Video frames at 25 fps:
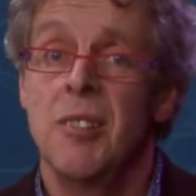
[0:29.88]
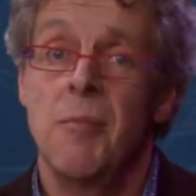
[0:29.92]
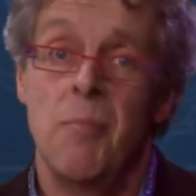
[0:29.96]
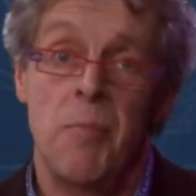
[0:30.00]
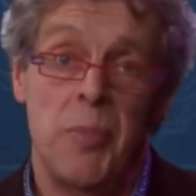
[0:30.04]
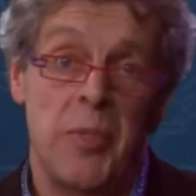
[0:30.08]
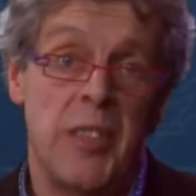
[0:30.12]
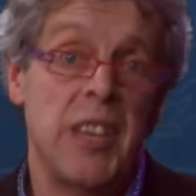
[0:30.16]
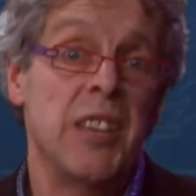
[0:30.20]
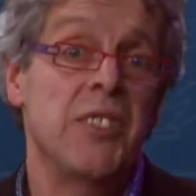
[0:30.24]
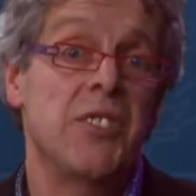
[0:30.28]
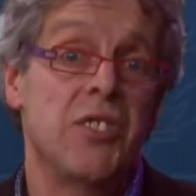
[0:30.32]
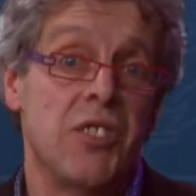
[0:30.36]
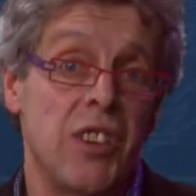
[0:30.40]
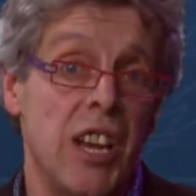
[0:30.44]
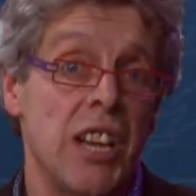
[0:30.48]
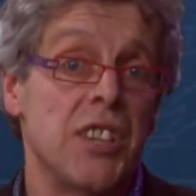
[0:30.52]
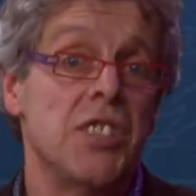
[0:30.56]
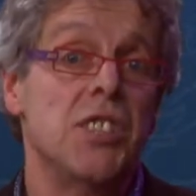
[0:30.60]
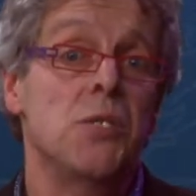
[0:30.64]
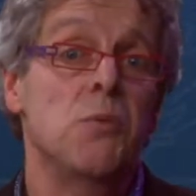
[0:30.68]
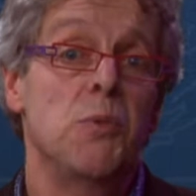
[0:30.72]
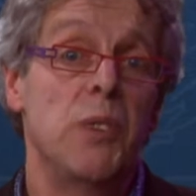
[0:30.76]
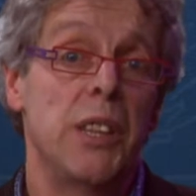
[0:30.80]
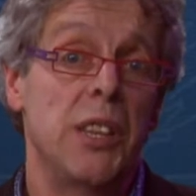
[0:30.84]
The
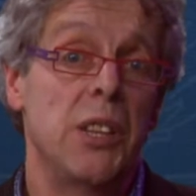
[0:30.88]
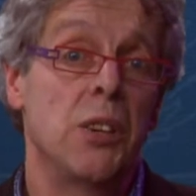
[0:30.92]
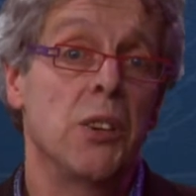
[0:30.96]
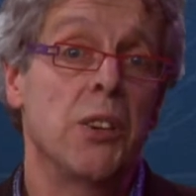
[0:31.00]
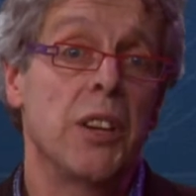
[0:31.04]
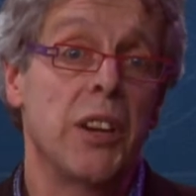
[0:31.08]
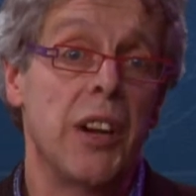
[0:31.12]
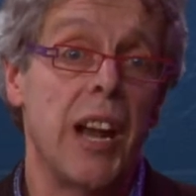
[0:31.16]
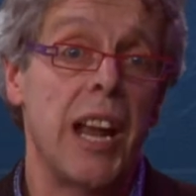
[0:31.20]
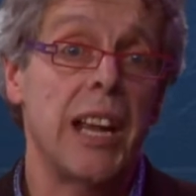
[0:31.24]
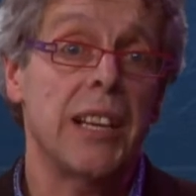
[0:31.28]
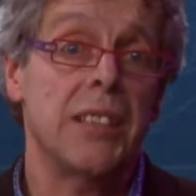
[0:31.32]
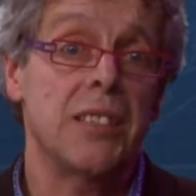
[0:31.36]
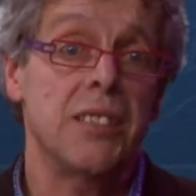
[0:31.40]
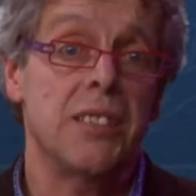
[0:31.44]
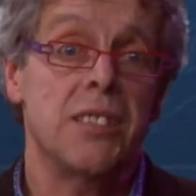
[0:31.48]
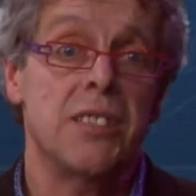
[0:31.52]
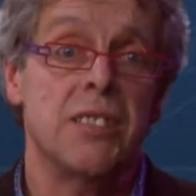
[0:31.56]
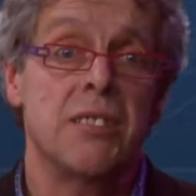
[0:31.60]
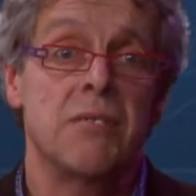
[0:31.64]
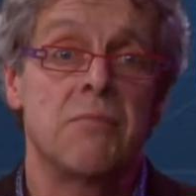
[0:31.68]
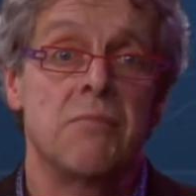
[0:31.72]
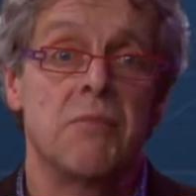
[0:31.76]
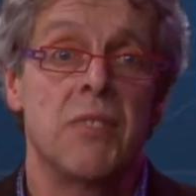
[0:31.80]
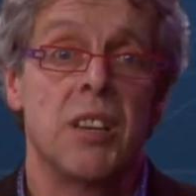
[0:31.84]
interaction with the other
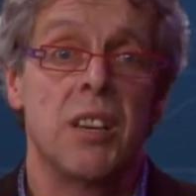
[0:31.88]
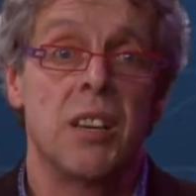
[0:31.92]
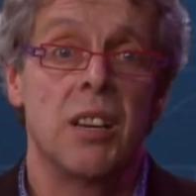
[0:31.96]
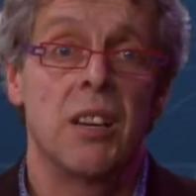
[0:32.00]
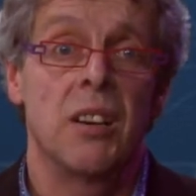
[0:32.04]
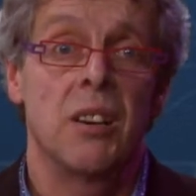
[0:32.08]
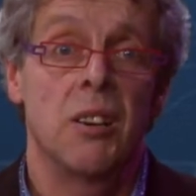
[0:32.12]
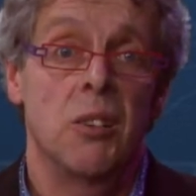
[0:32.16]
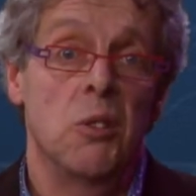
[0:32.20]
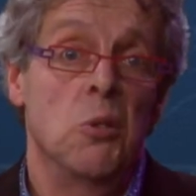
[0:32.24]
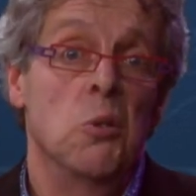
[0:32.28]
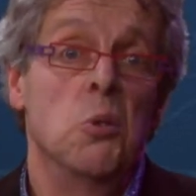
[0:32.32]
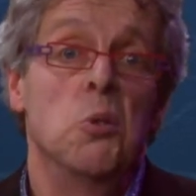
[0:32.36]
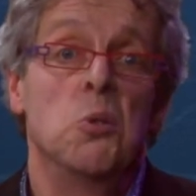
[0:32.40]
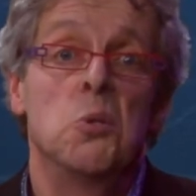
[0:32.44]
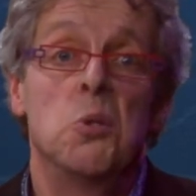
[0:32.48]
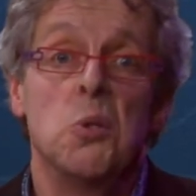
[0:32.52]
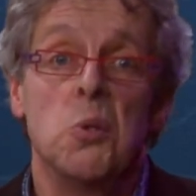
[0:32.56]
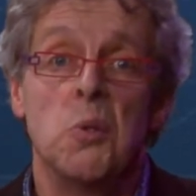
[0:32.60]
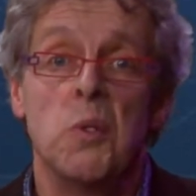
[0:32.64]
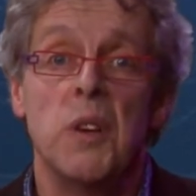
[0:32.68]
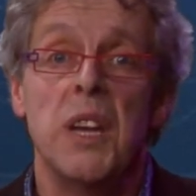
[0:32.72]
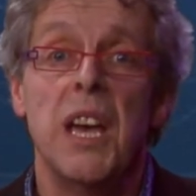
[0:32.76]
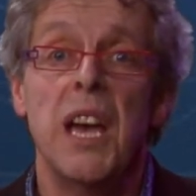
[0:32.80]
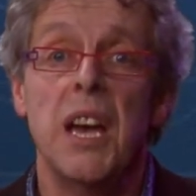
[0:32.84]
actors. Who do
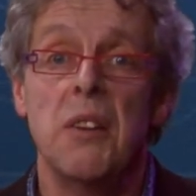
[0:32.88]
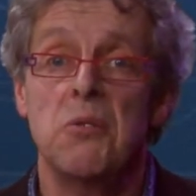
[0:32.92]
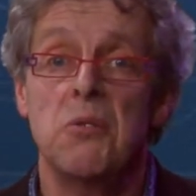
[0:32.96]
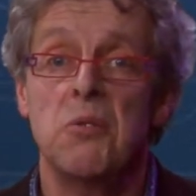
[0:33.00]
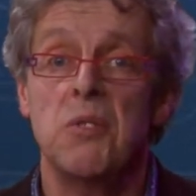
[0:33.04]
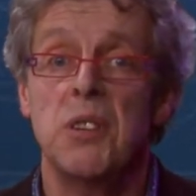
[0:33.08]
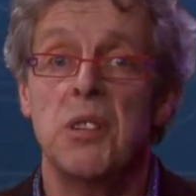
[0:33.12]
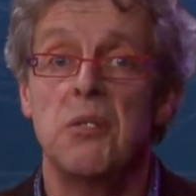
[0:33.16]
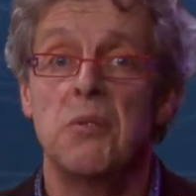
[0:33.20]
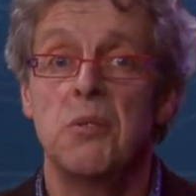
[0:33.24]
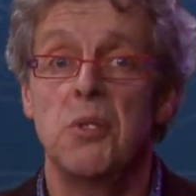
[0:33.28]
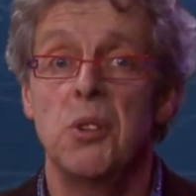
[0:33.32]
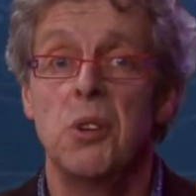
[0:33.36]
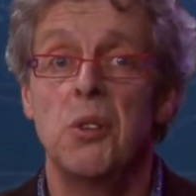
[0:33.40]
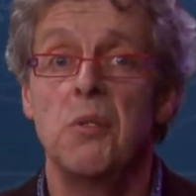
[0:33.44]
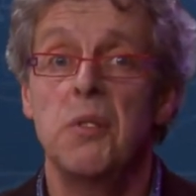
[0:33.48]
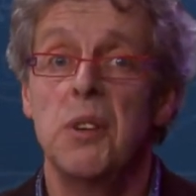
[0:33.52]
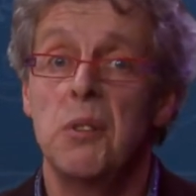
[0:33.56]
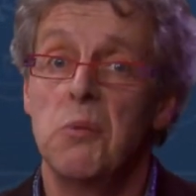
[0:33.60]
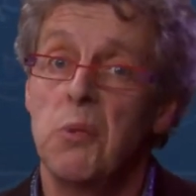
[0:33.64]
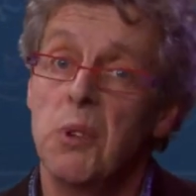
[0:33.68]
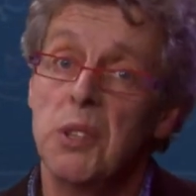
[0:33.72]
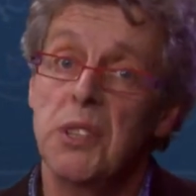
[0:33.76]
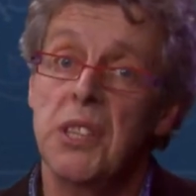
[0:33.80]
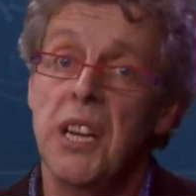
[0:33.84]
we have to involve
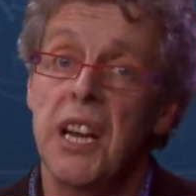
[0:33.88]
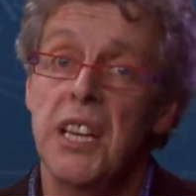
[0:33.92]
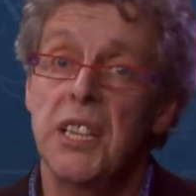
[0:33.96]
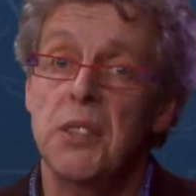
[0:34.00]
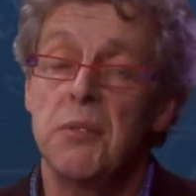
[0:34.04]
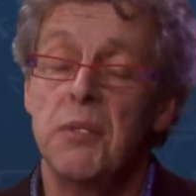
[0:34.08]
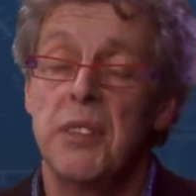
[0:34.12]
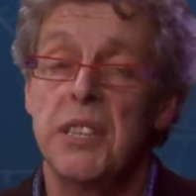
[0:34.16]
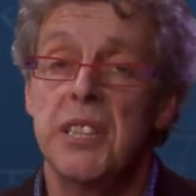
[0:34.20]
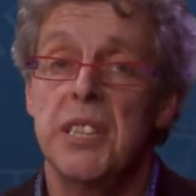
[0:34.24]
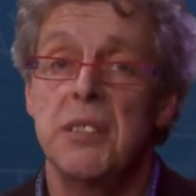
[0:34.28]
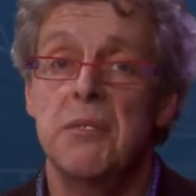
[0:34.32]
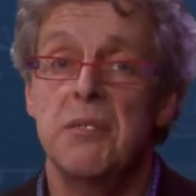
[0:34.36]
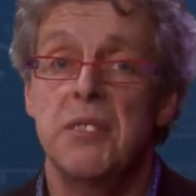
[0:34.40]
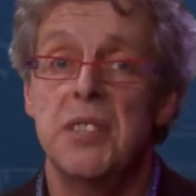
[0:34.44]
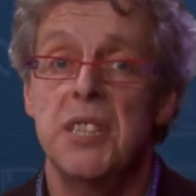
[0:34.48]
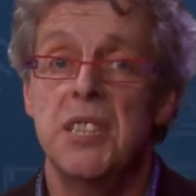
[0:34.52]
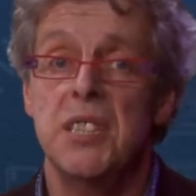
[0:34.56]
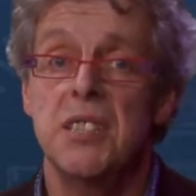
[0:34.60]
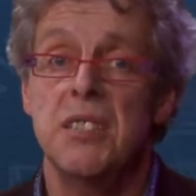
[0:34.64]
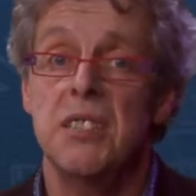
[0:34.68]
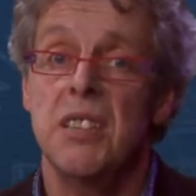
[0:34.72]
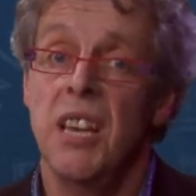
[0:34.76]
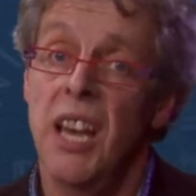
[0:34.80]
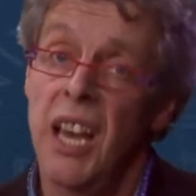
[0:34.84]
in what kind of
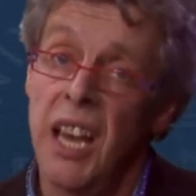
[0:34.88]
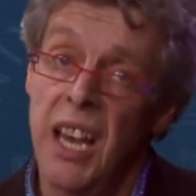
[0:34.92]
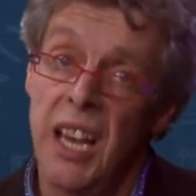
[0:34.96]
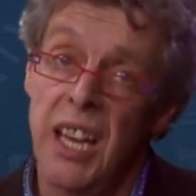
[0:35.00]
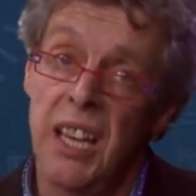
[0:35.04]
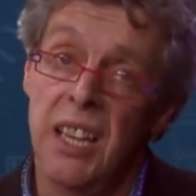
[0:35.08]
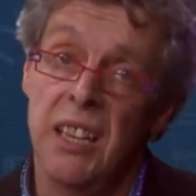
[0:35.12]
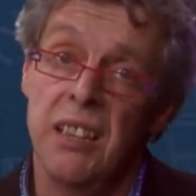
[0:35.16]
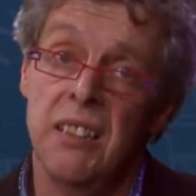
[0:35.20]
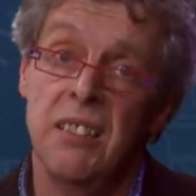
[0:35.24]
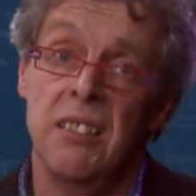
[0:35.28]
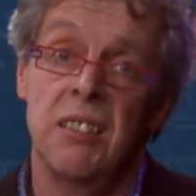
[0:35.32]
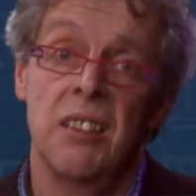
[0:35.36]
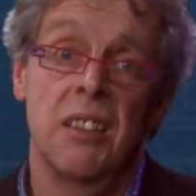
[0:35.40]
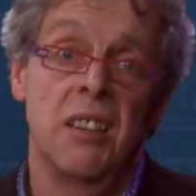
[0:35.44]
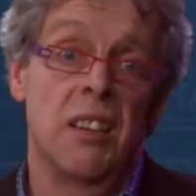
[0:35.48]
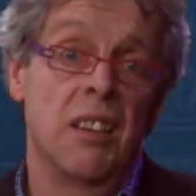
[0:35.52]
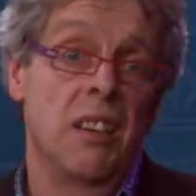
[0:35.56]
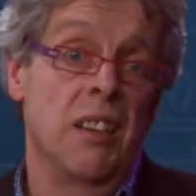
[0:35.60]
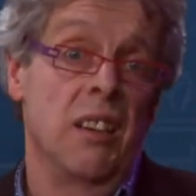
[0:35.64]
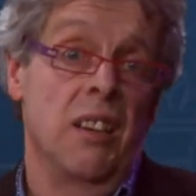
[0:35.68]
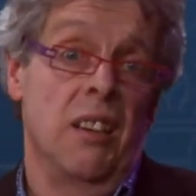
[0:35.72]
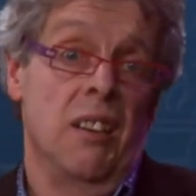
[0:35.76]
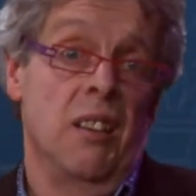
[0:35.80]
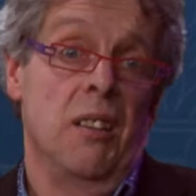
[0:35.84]
activities, and
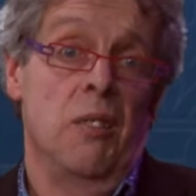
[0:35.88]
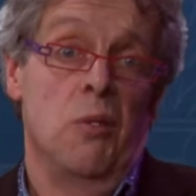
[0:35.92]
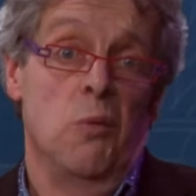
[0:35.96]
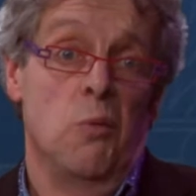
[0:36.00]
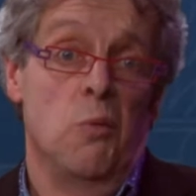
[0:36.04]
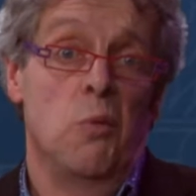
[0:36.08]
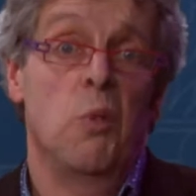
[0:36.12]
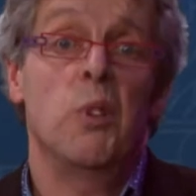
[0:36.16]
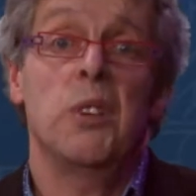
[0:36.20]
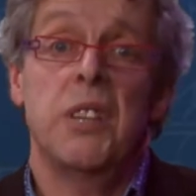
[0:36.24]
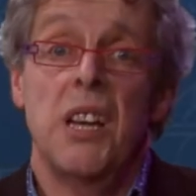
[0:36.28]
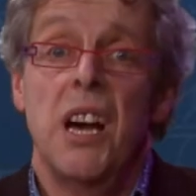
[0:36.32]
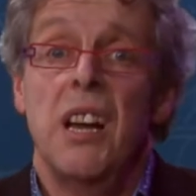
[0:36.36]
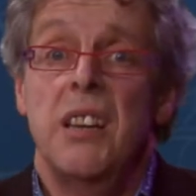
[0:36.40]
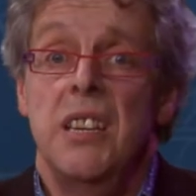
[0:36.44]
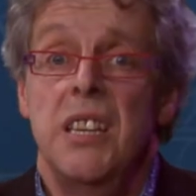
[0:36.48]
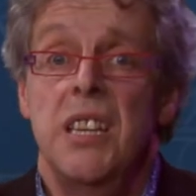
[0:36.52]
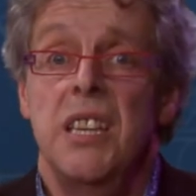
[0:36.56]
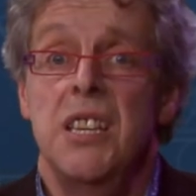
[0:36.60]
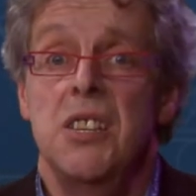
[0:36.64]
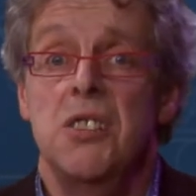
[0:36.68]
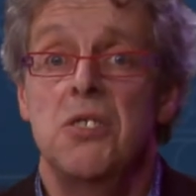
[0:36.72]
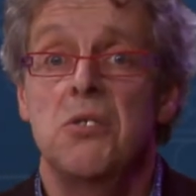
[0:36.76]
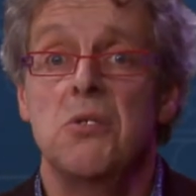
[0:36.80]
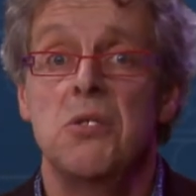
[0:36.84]
what are the
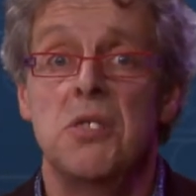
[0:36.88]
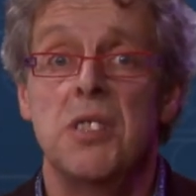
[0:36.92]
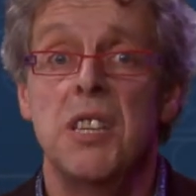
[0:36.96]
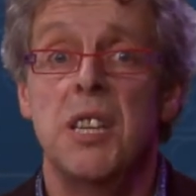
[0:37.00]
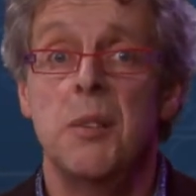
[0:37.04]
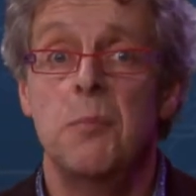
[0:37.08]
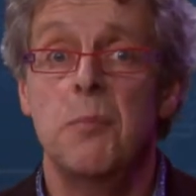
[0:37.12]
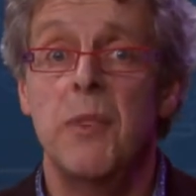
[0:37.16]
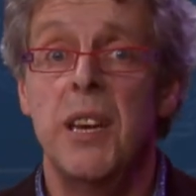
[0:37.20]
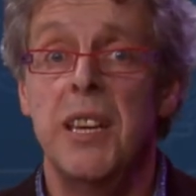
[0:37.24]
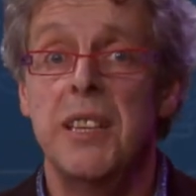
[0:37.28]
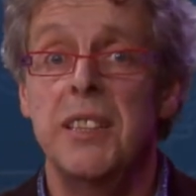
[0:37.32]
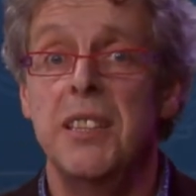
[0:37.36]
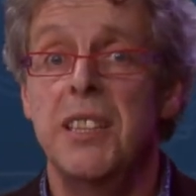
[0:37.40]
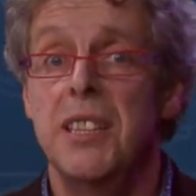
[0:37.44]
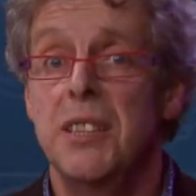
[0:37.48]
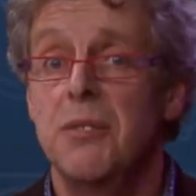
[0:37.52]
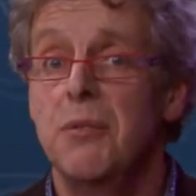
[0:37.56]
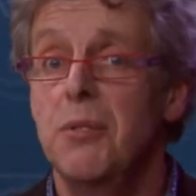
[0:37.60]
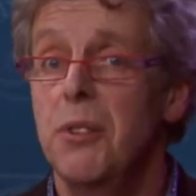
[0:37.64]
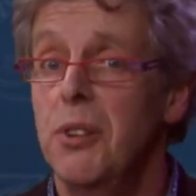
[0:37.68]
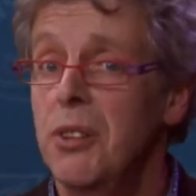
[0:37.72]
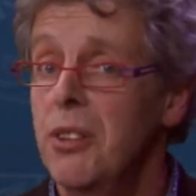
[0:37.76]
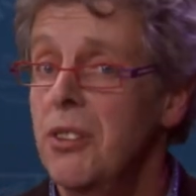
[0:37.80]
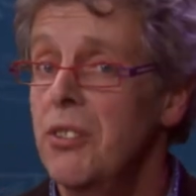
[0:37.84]
issues that may need
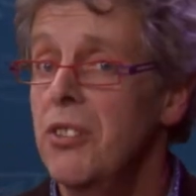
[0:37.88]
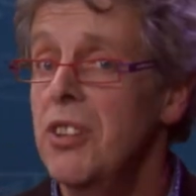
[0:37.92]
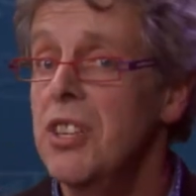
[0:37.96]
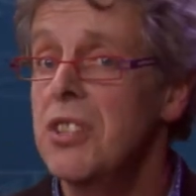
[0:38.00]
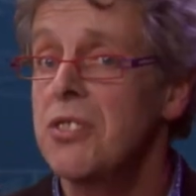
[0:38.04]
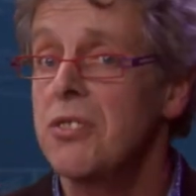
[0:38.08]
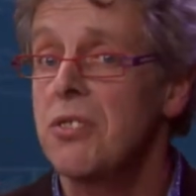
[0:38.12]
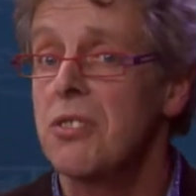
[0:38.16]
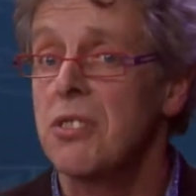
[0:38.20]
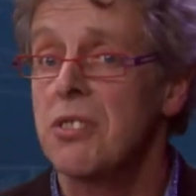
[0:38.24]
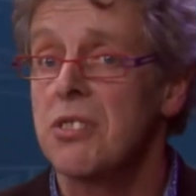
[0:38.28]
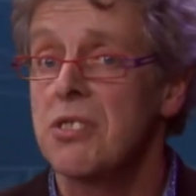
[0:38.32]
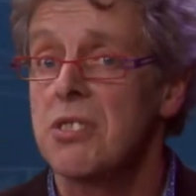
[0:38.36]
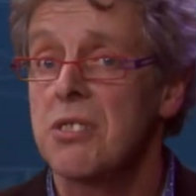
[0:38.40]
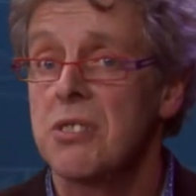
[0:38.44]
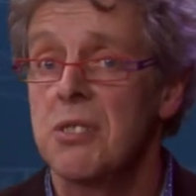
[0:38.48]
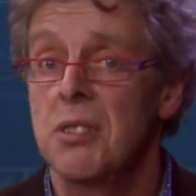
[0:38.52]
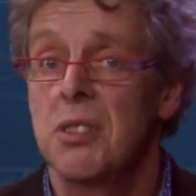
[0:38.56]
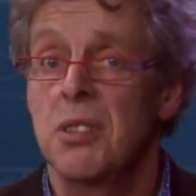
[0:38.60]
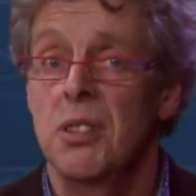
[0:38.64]
further research?